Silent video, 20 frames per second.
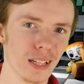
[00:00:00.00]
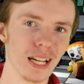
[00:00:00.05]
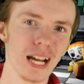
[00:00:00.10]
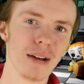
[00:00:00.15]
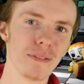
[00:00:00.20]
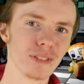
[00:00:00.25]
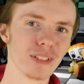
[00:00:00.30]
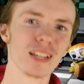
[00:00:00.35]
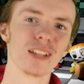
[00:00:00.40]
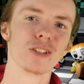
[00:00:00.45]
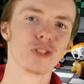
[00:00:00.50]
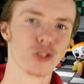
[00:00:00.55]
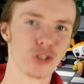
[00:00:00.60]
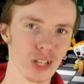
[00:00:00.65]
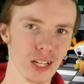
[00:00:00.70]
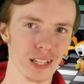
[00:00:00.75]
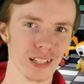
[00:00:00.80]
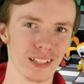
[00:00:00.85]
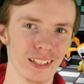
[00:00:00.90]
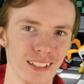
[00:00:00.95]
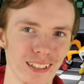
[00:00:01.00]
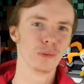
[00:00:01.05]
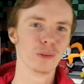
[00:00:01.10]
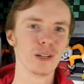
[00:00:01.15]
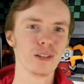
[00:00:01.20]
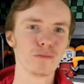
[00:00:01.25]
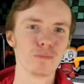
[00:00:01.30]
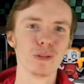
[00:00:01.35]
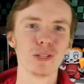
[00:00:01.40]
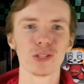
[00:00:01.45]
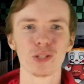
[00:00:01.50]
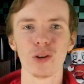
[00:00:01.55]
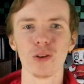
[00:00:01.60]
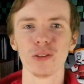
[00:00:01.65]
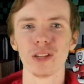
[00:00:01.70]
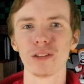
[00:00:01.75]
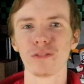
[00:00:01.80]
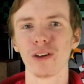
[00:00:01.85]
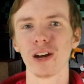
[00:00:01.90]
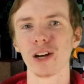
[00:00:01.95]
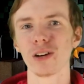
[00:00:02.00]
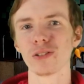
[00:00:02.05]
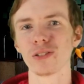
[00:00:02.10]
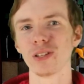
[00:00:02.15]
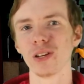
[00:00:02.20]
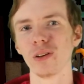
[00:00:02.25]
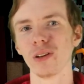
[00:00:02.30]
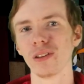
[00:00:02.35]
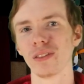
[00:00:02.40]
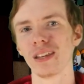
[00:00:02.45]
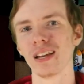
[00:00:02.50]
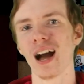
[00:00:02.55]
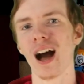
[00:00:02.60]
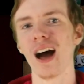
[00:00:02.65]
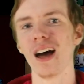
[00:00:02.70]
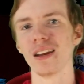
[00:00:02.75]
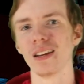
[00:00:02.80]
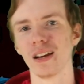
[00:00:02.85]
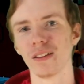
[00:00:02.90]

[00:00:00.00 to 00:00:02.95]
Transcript: They haven't done We've been told that fire is the only thing hot